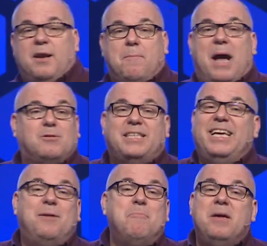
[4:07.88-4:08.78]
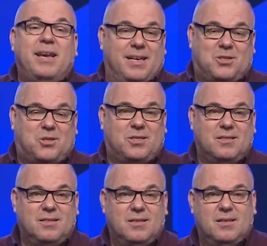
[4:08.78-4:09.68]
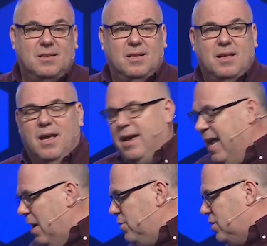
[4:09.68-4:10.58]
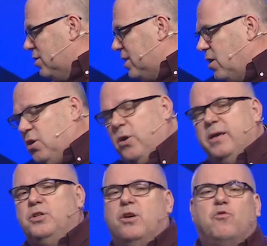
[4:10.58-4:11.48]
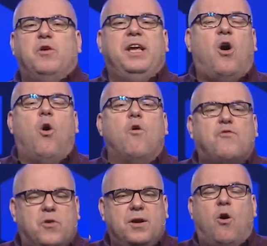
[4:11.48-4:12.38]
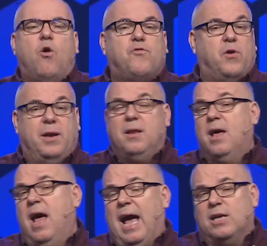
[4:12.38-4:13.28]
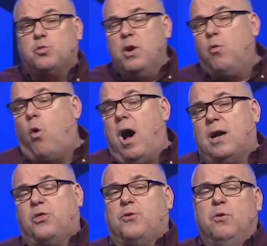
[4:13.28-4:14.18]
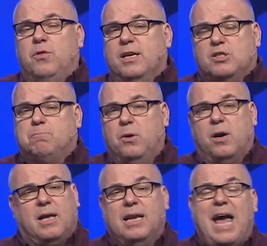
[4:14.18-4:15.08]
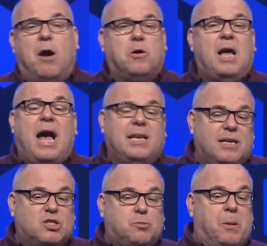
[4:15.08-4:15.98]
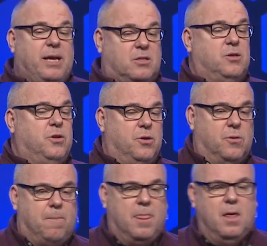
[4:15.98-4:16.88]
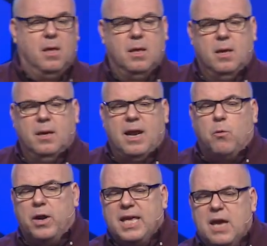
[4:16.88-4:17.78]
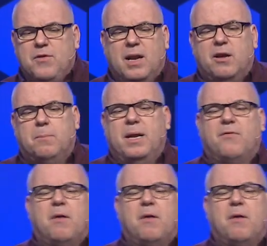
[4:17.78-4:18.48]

in about 10 minutes. And I would just encourage you to read over and over. And as we walk through this book, allow God to speak to you. And I want to give you a little bit